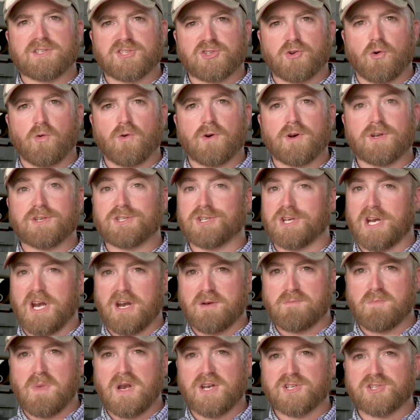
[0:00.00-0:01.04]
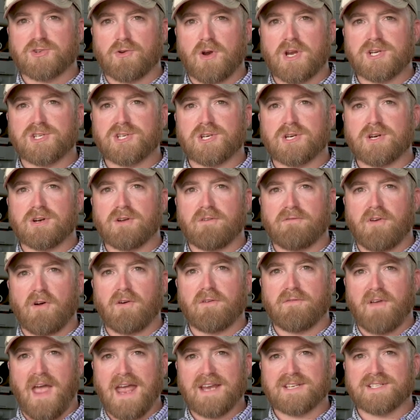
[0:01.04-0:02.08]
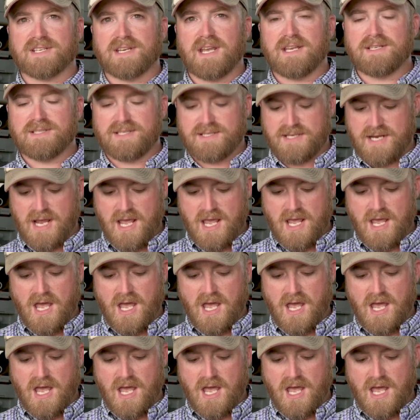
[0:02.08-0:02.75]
storage, and administration of our vaccines,